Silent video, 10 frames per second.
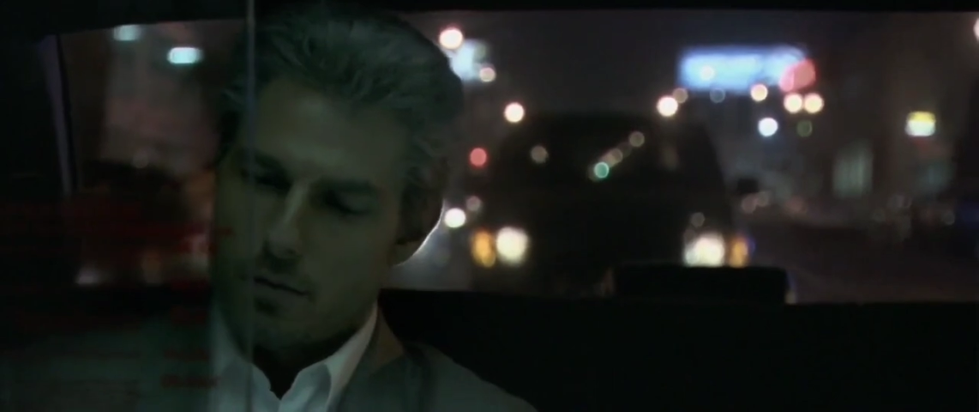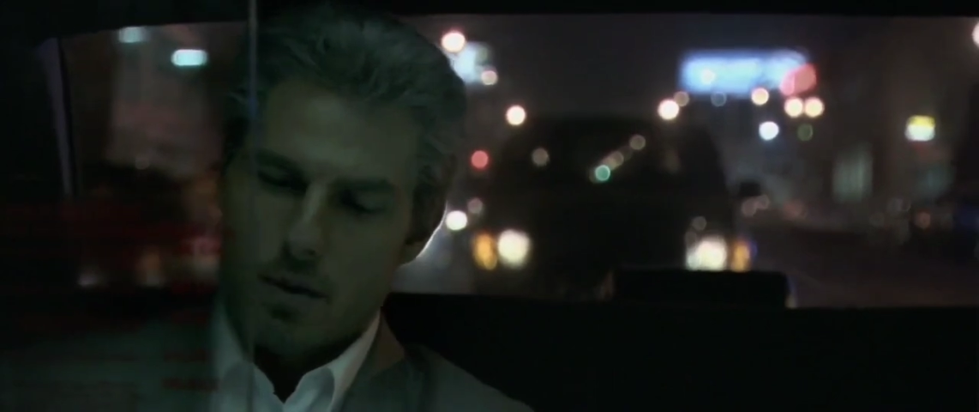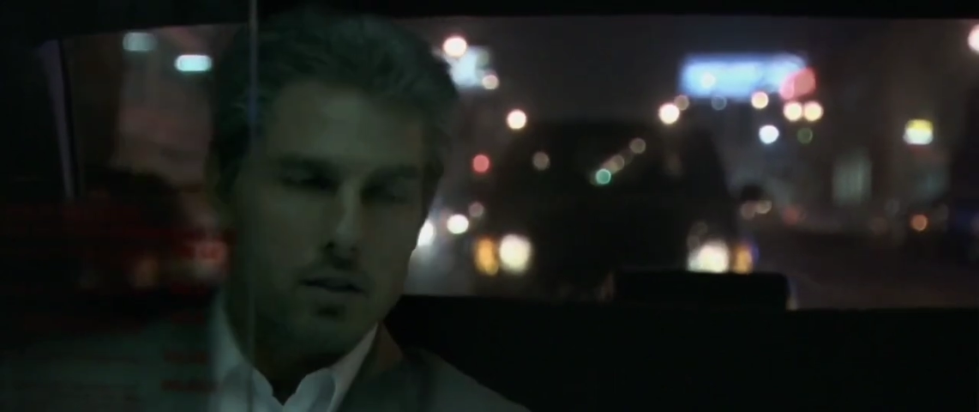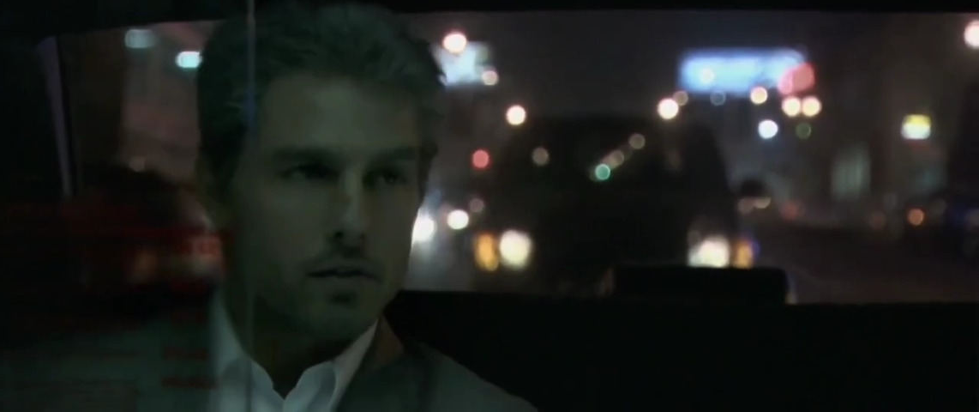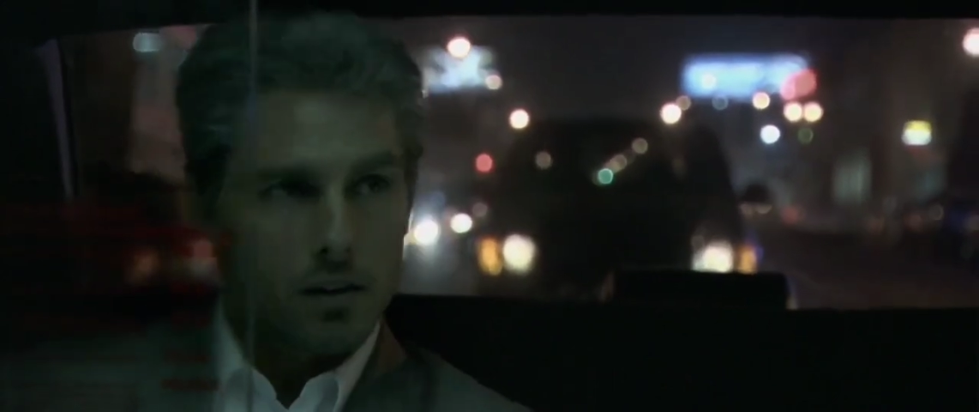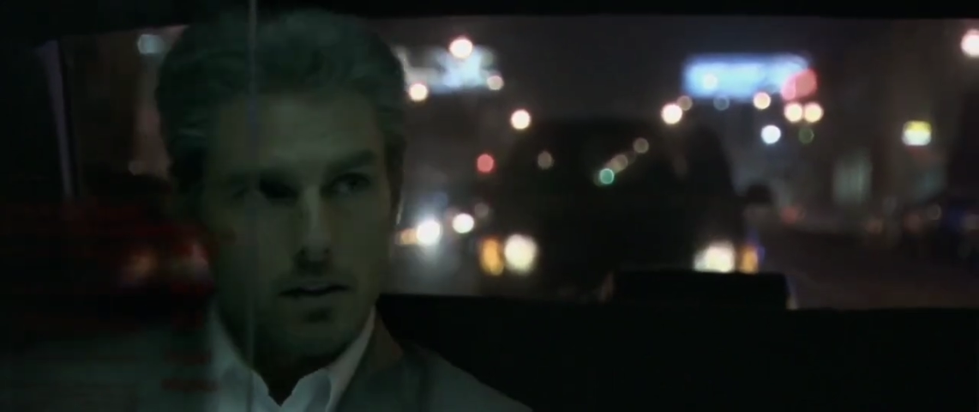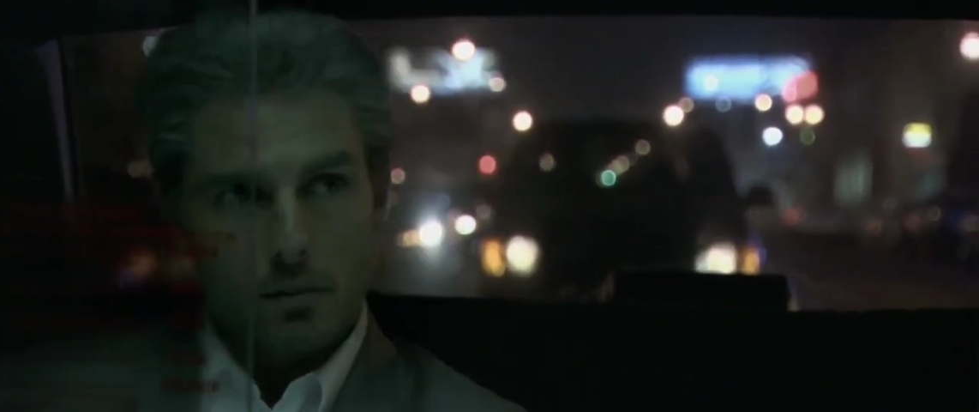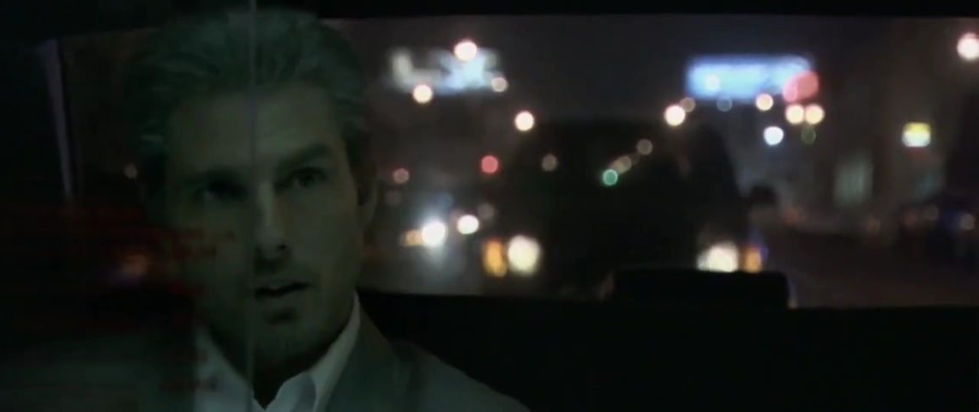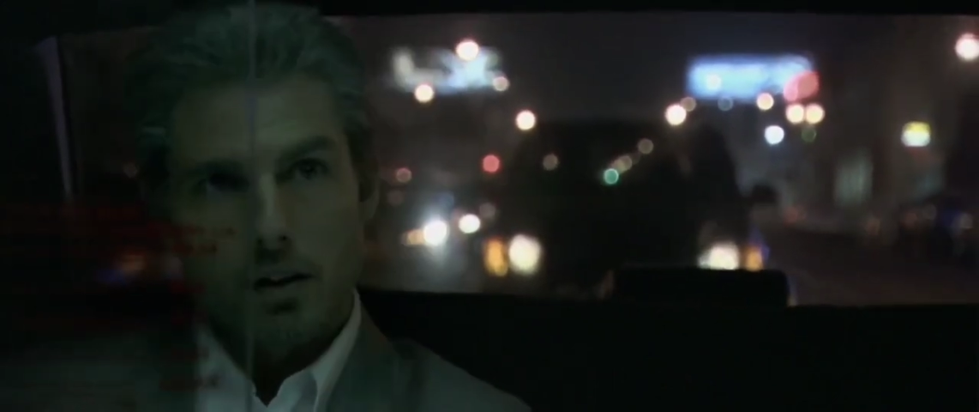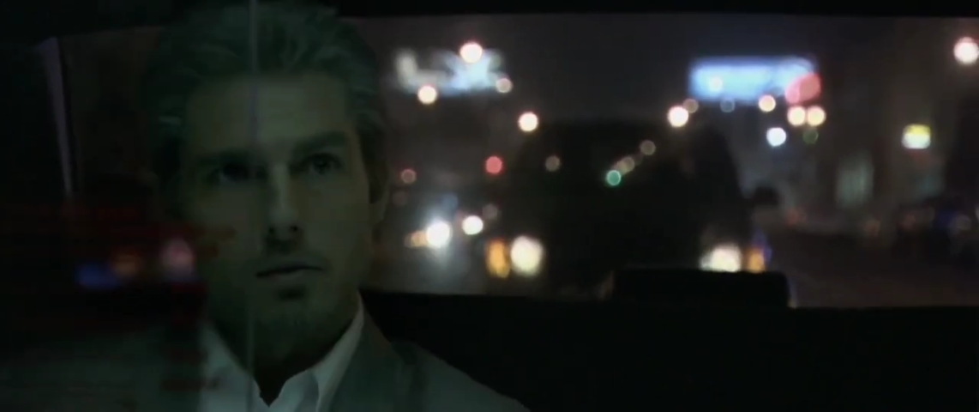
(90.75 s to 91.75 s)
if it makes you feel
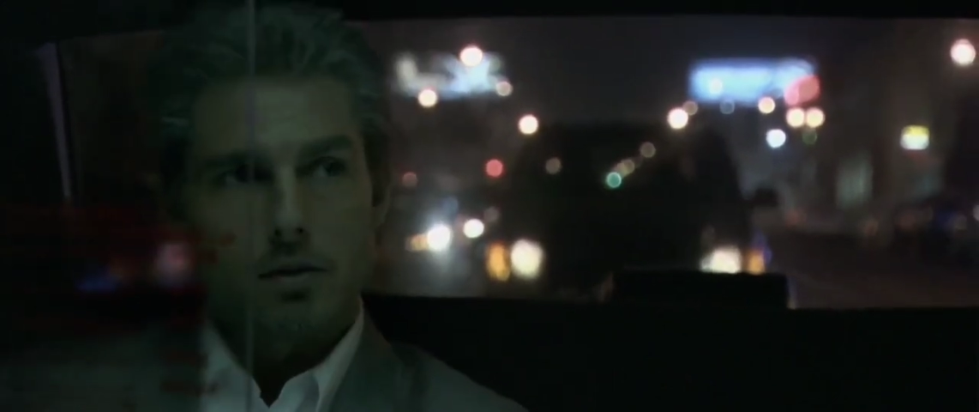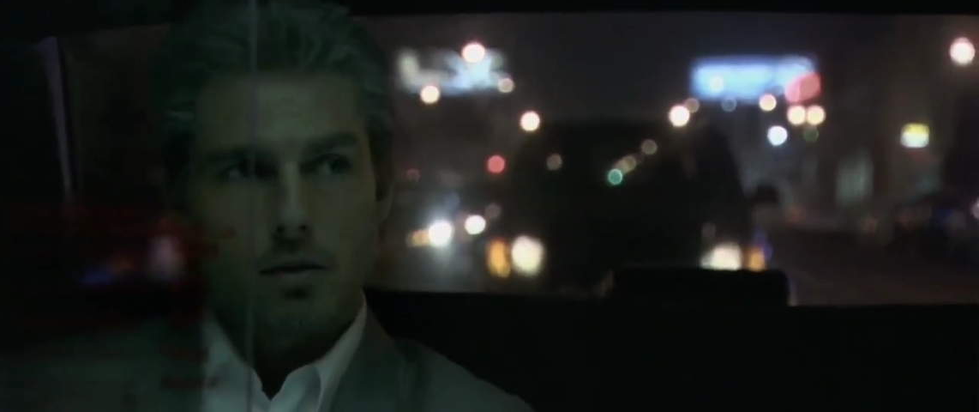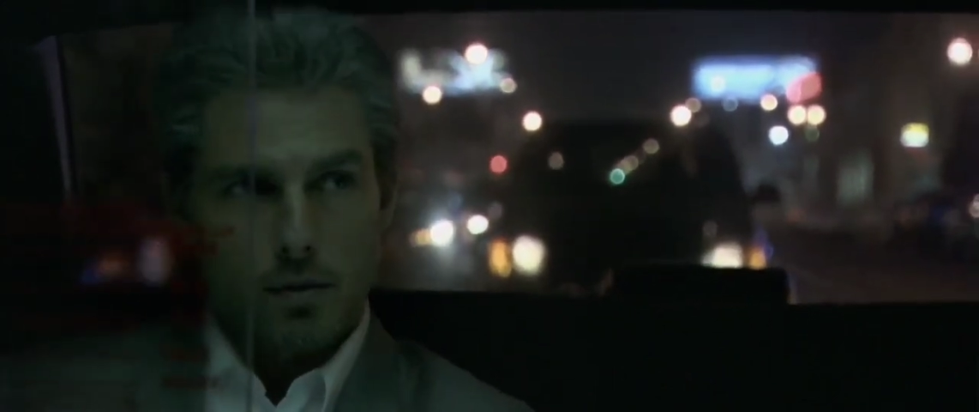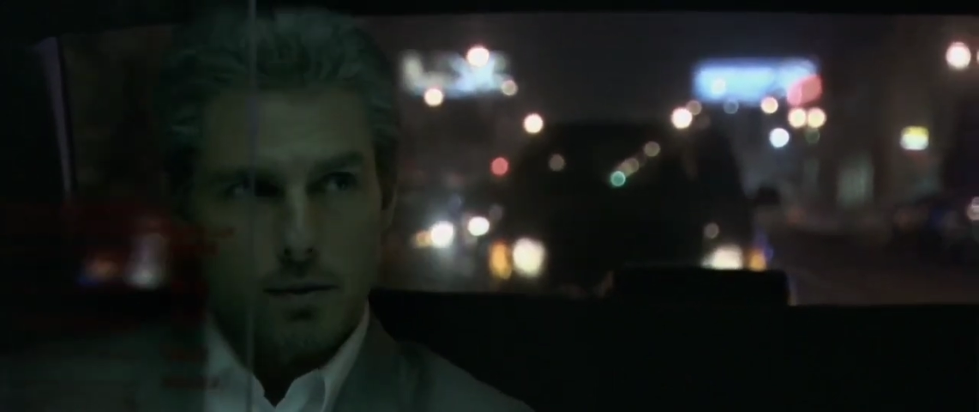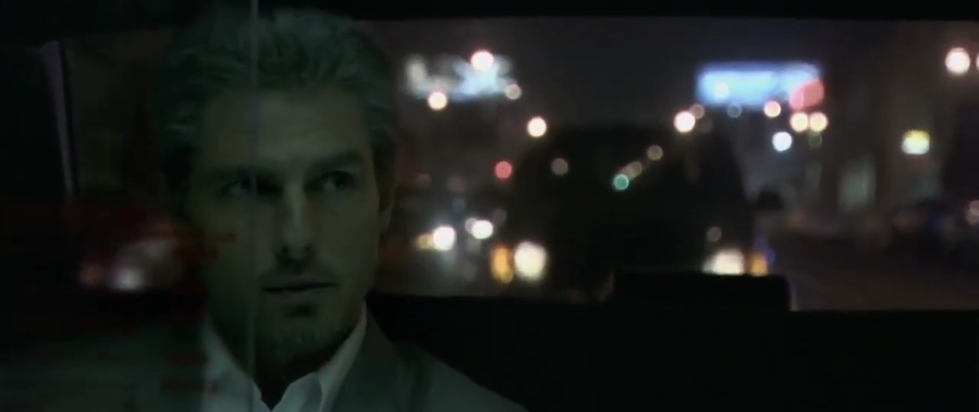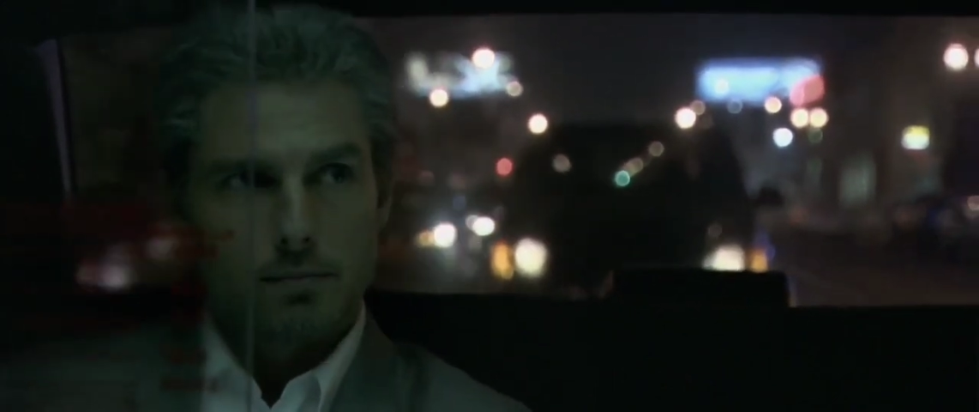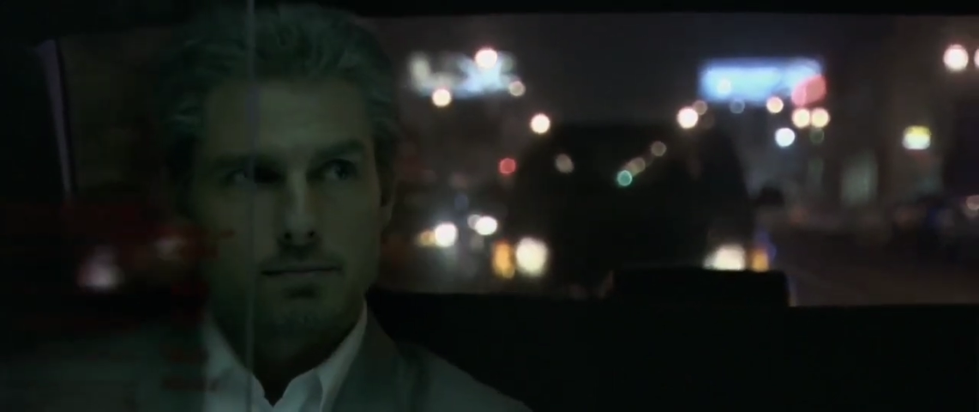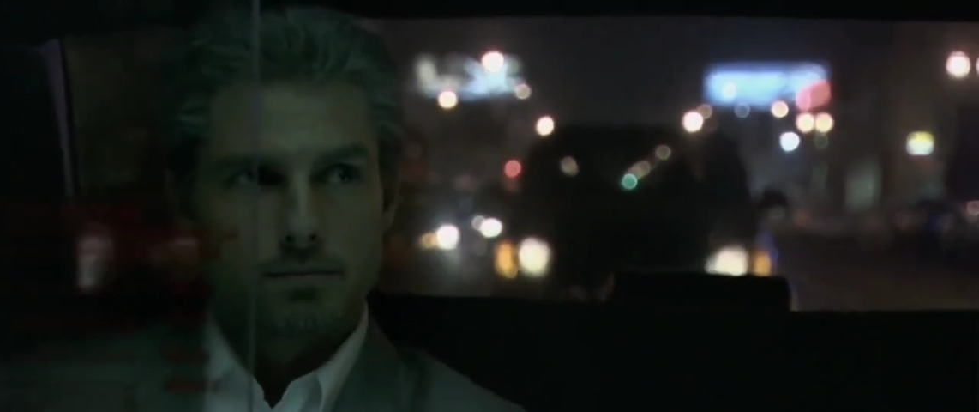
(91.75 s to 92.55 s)
any better, he was a criminal.